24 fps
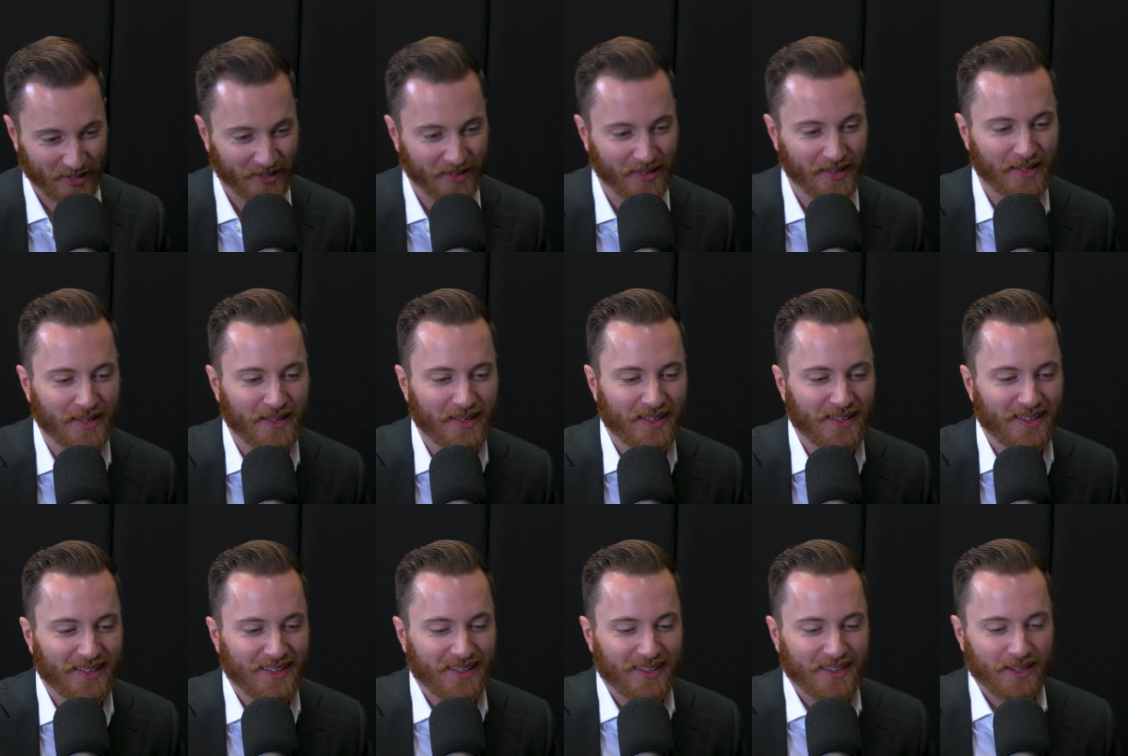
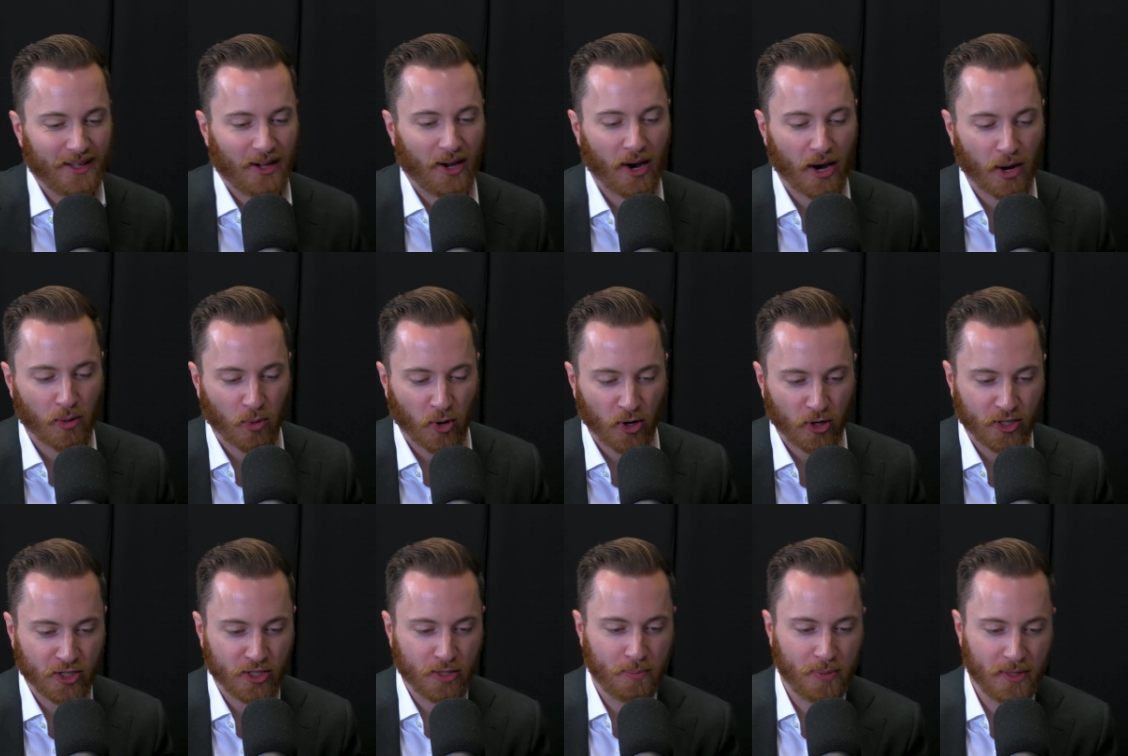Dogecoin. All right, where
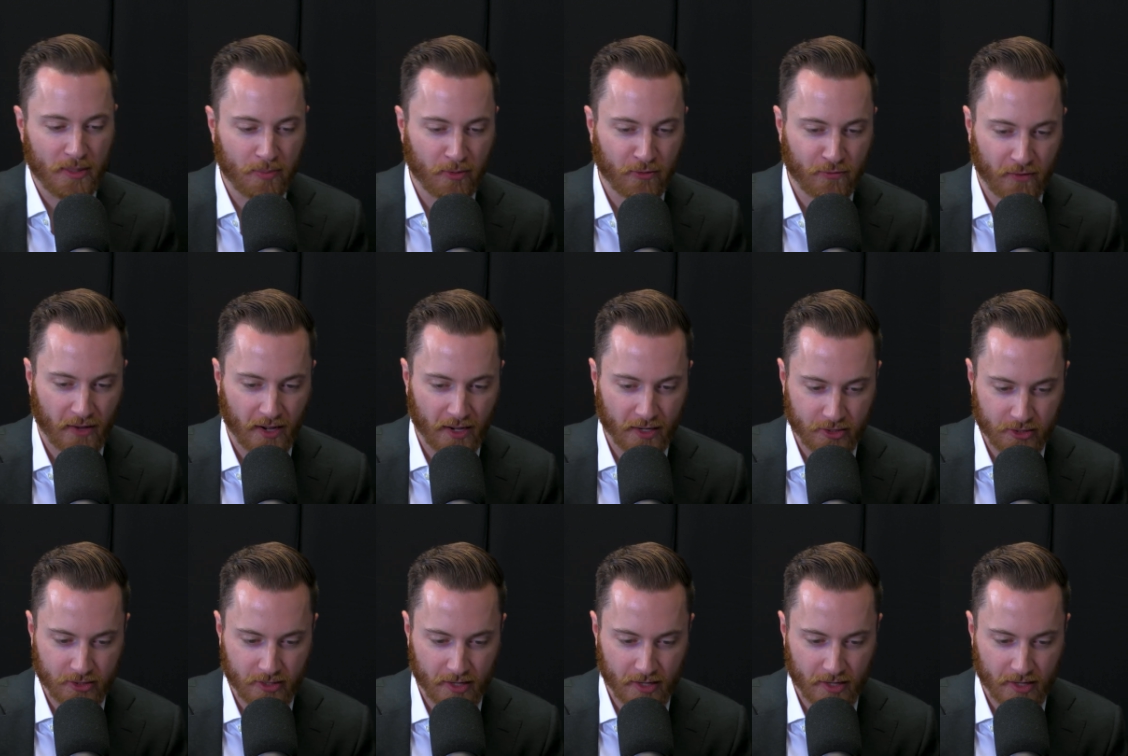can the people find you,